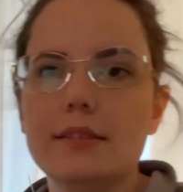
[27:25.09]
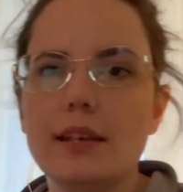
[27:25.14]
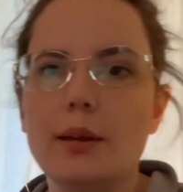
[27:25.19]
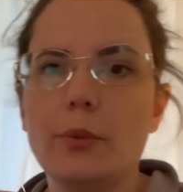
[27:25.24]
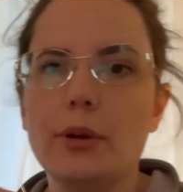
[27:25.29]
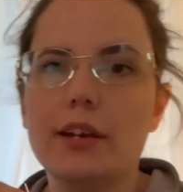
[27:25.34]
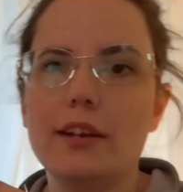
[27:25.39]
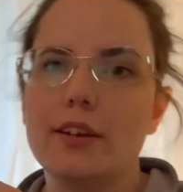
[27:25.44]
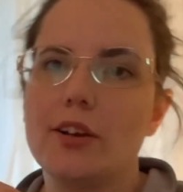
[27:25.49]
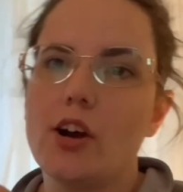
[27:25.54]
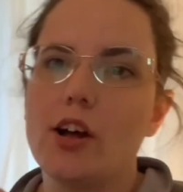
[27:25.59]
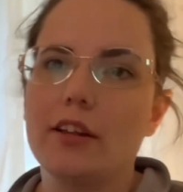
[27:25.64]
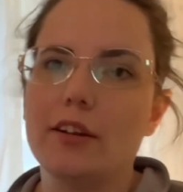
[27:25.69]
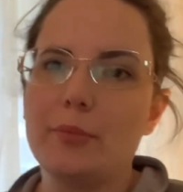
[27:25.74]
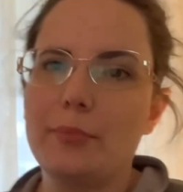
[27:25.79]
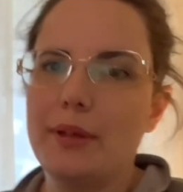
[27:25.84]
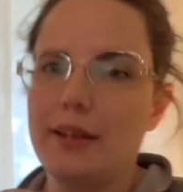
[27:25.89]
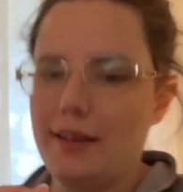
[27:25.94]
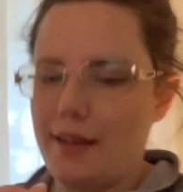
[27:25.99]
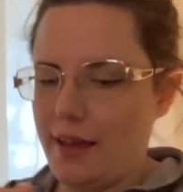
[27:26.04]
I wanted to call it a
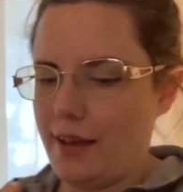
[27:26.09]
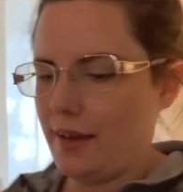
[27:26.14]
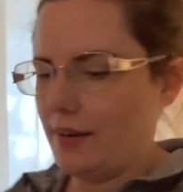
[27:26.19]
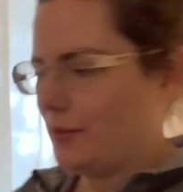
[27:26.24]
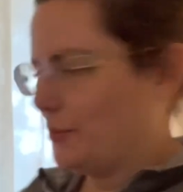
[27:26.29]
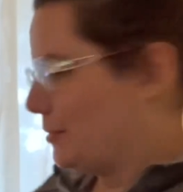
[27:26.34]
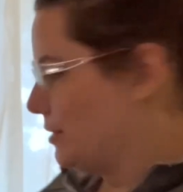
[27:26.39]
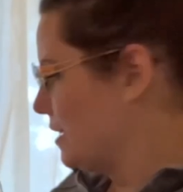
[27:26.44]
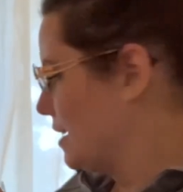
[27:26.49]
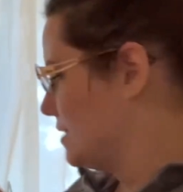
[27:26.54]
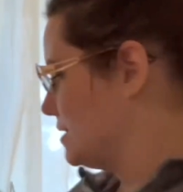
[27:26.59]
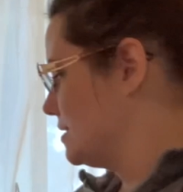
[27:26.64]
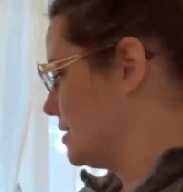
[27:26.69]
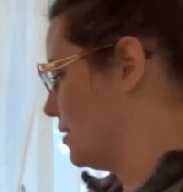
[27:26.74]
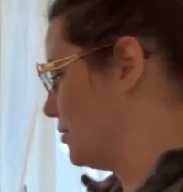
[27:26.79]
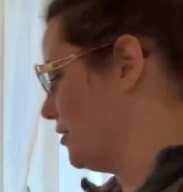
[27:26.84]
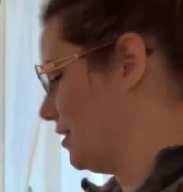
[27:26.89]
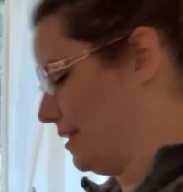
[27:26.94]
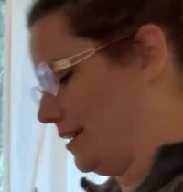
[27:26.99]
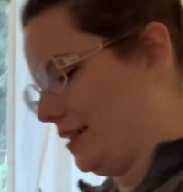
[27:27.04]
pin head, but that's
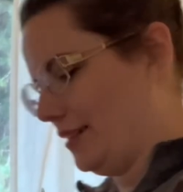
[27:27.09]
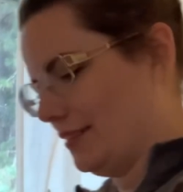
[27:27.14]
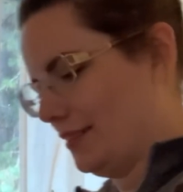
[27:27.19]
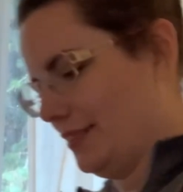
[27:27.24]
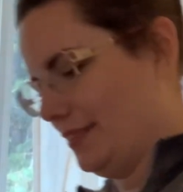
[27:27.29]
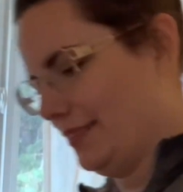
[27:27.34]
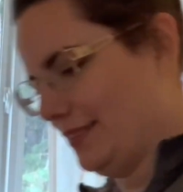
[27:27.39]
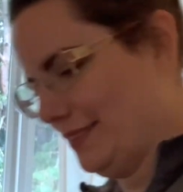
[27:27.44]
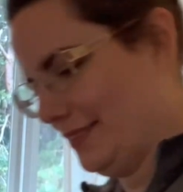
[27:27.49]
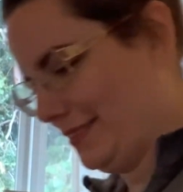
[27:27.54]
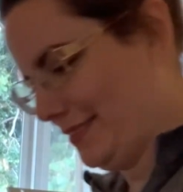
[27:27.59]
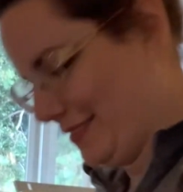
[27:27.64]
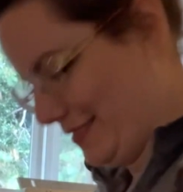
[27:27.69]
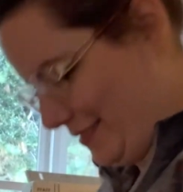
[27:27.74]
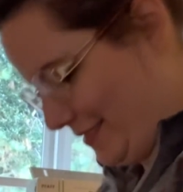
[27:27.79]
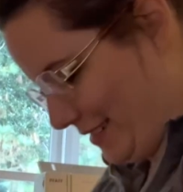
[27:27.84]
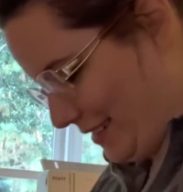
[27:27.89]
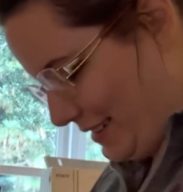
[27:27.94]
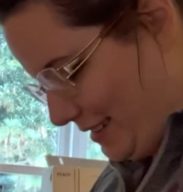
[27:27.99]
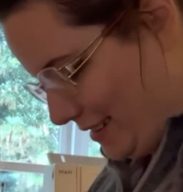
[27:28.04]
not right.
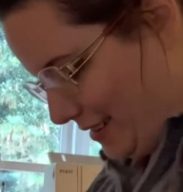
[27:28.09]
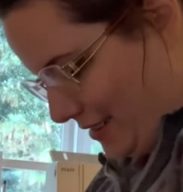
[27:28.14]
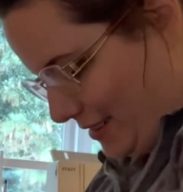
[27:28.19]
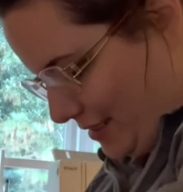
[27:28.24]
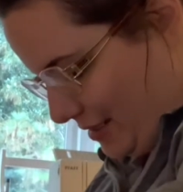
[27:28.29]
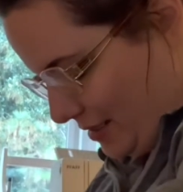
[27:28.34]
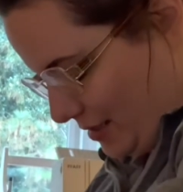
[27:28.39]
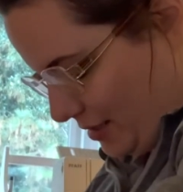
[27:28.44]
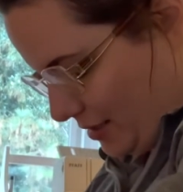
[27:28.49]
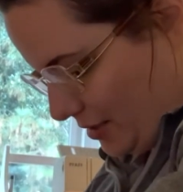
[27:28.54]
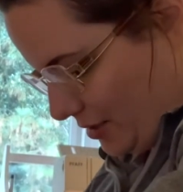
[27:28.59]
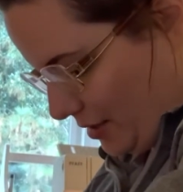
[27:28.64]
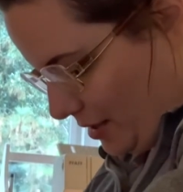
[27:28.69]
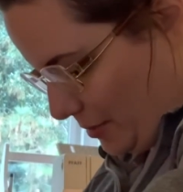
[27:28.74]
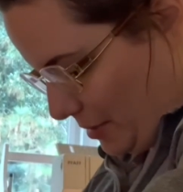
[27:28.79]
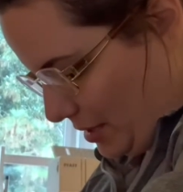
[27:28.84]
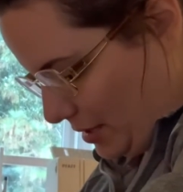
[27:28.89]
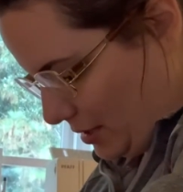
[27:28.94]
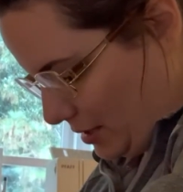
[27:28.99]
So let me see.